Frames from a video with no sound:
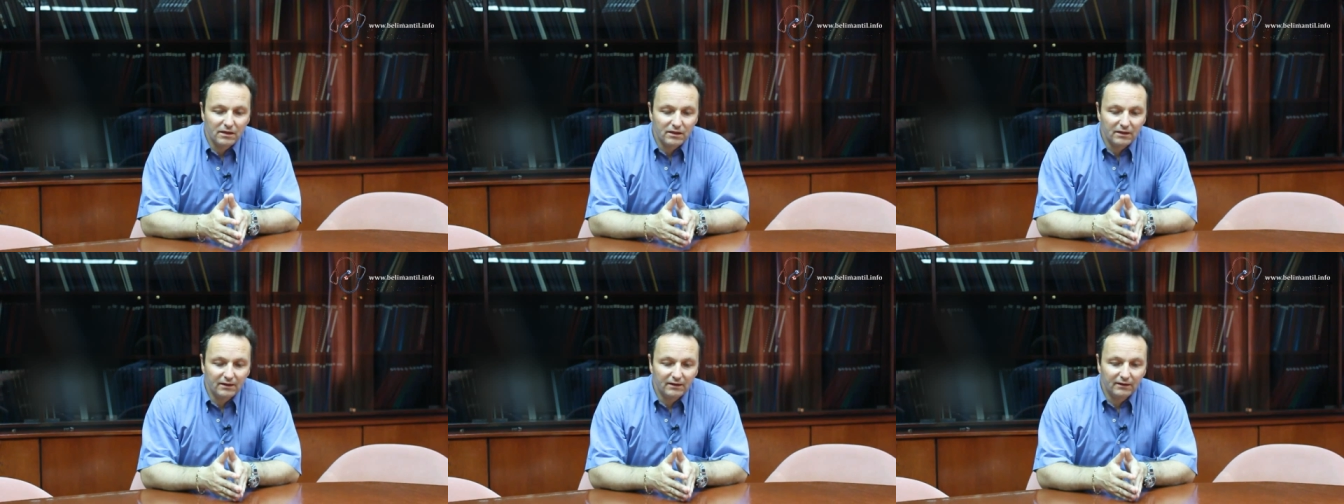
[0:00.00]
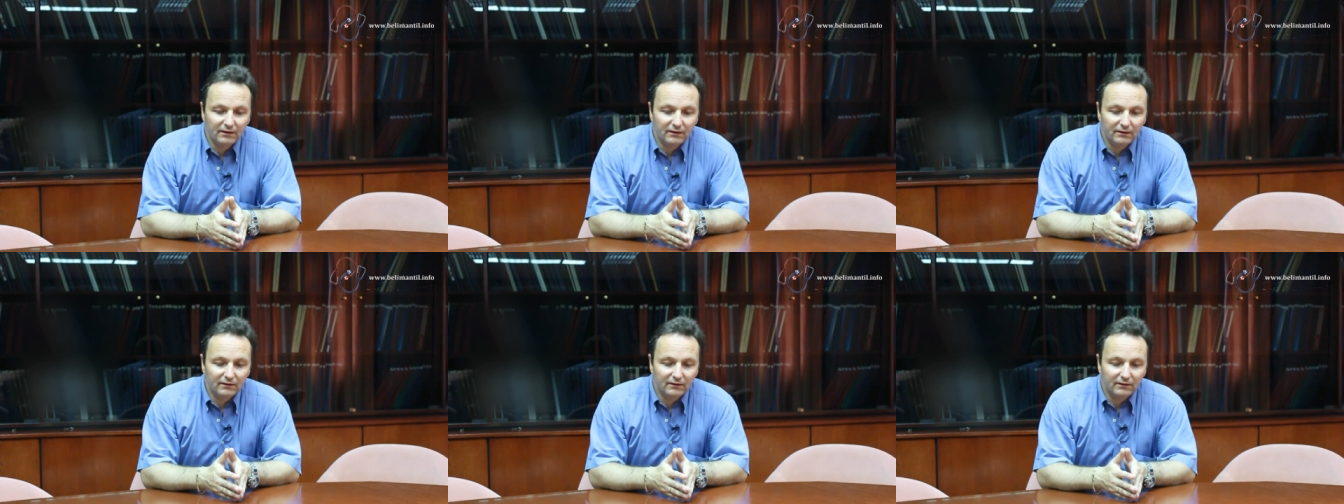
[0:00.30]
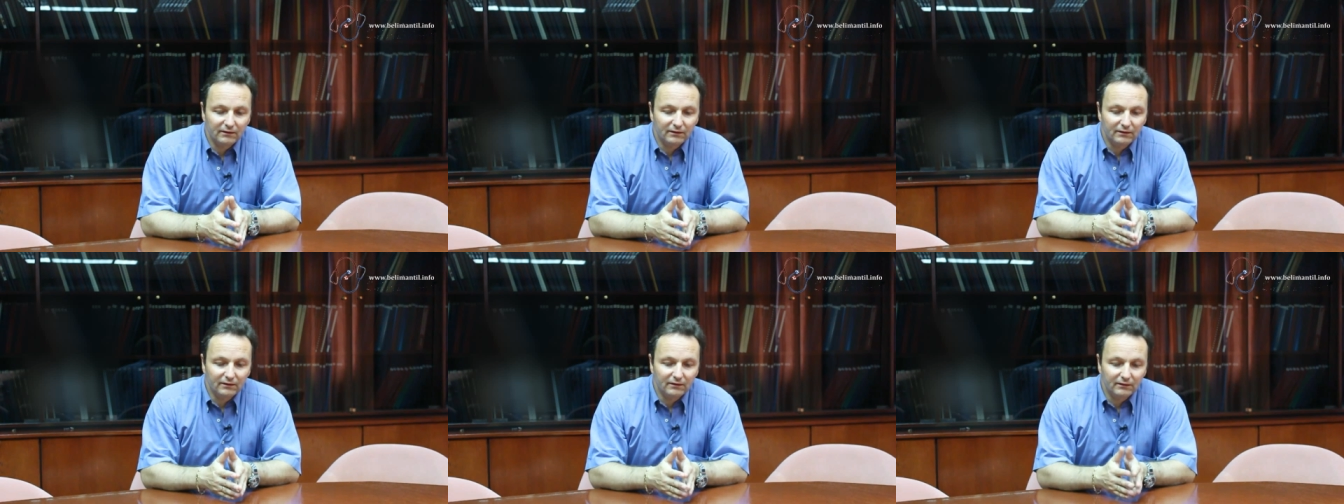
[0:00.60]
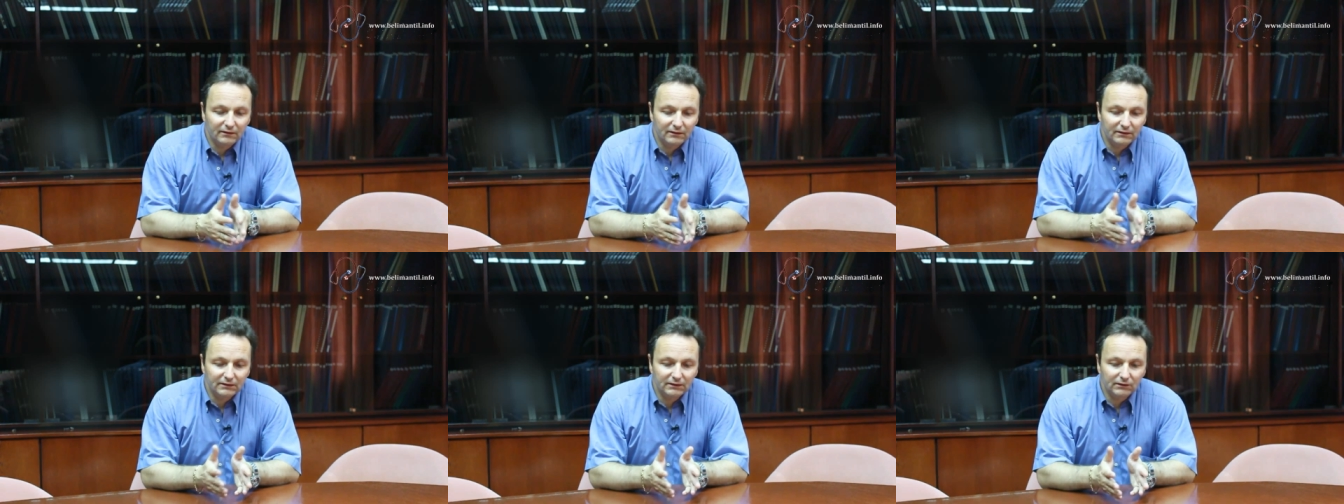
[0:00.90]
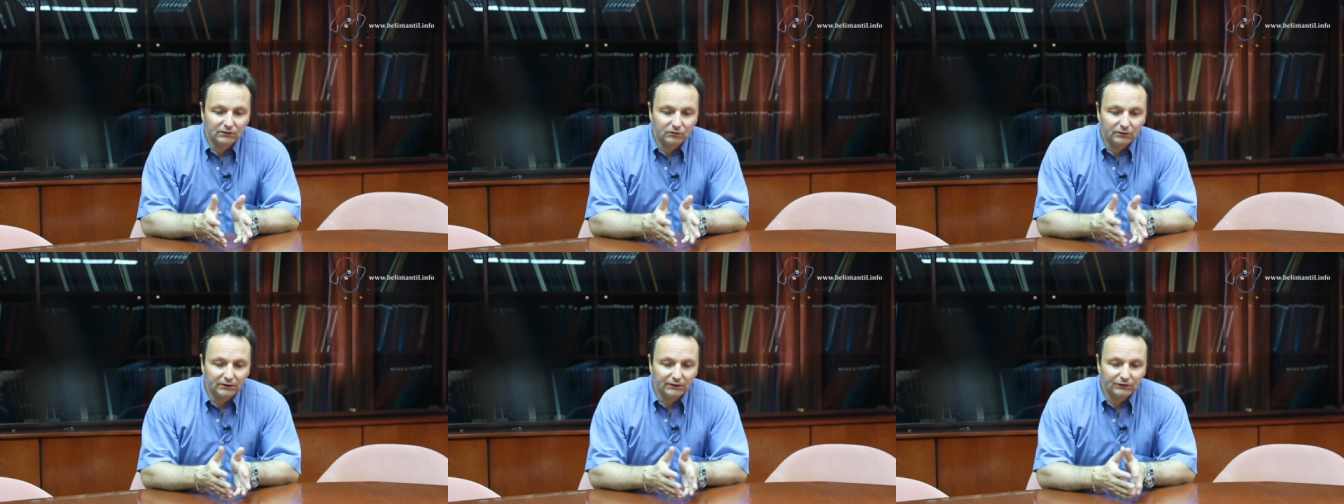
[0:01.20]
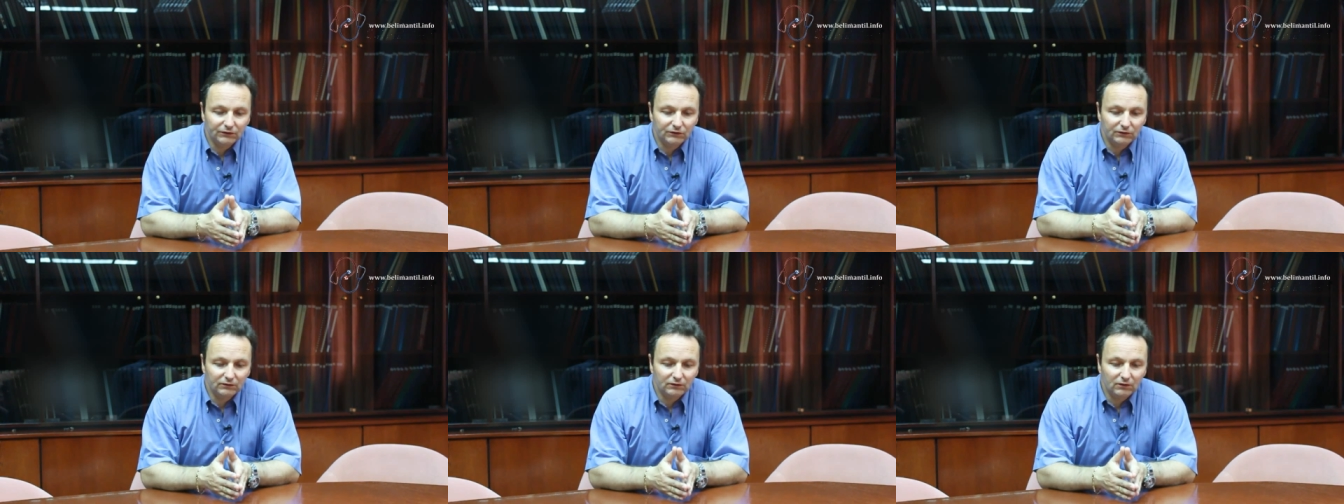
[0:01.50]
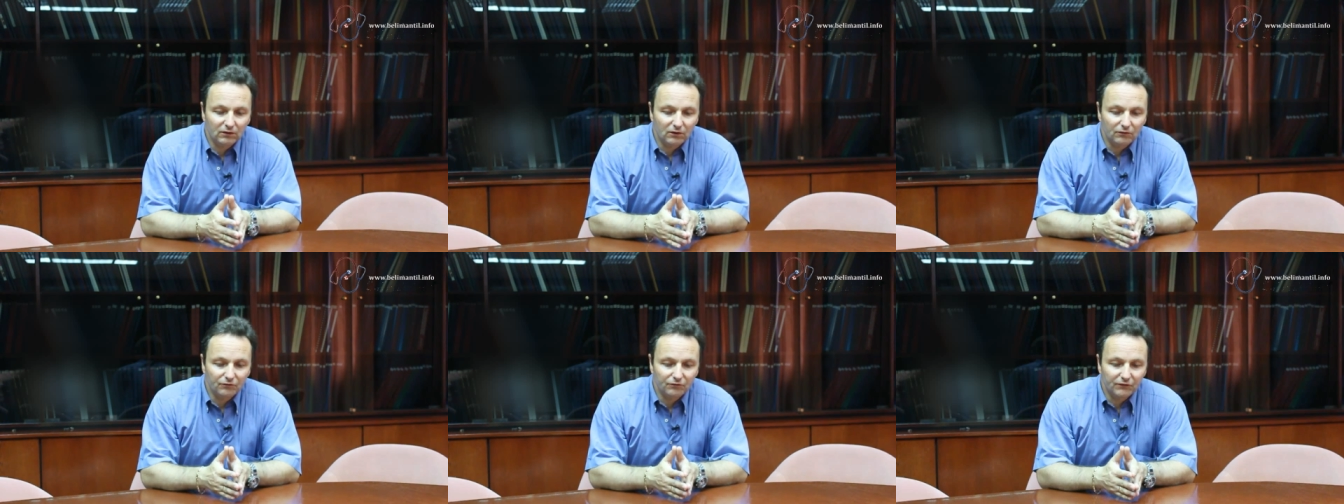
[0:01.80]
think that the situation
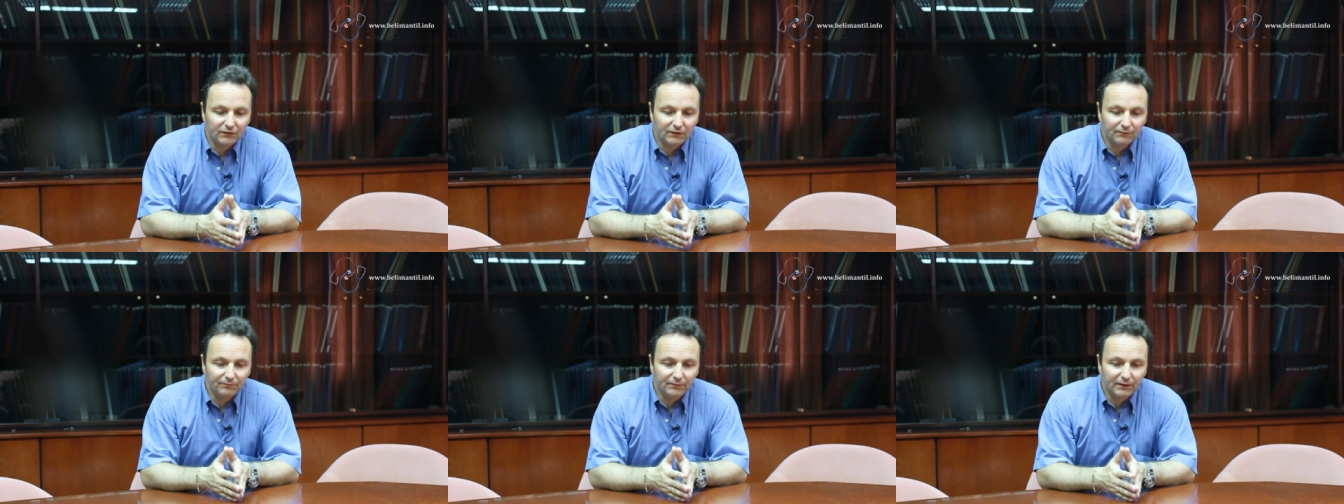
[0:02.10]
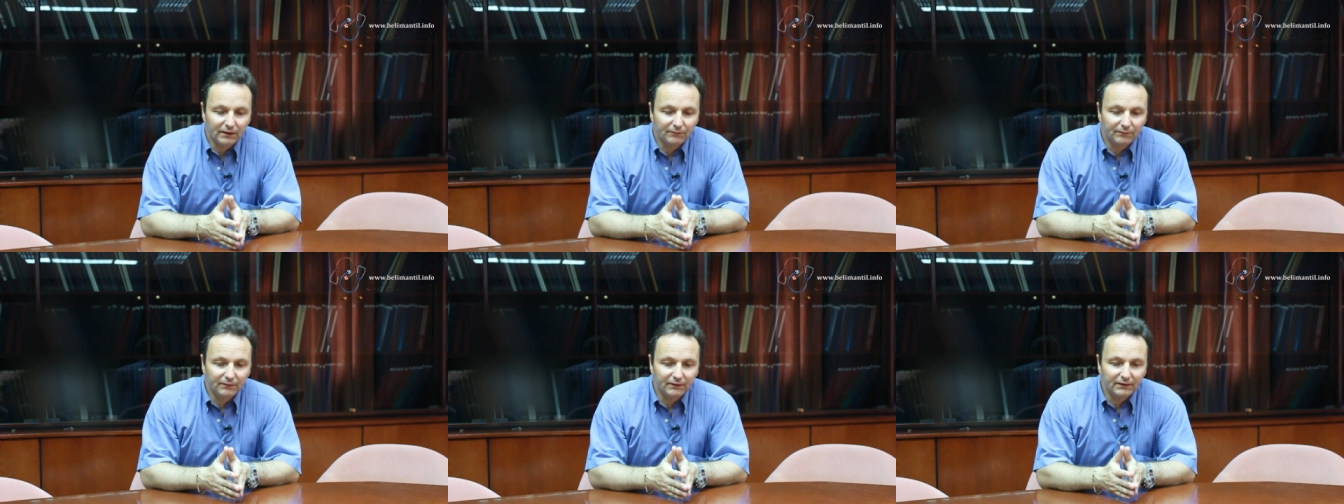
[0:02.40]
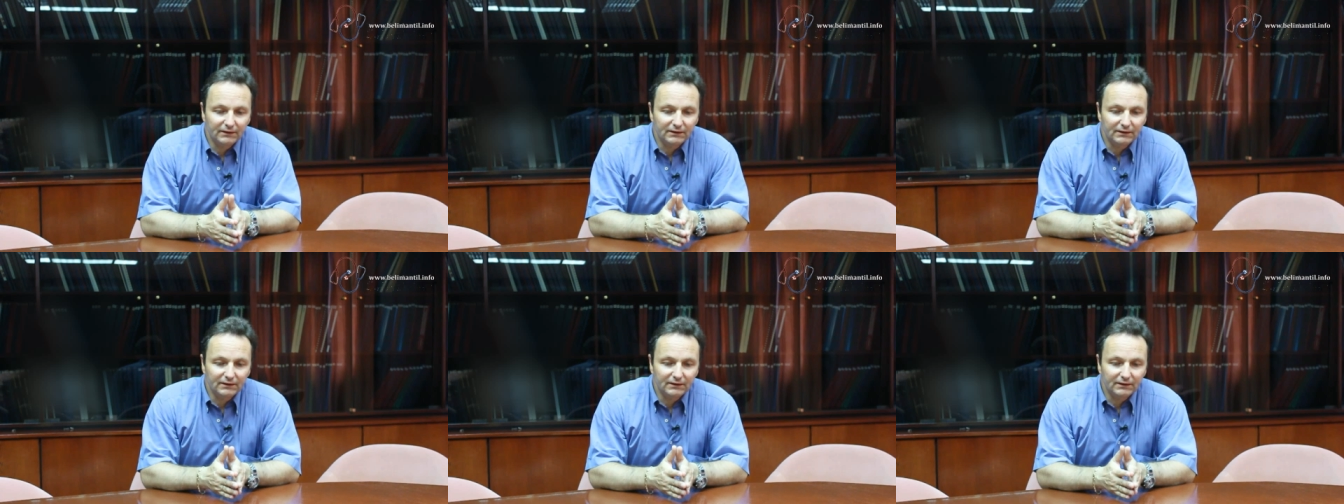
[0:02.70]
of the baby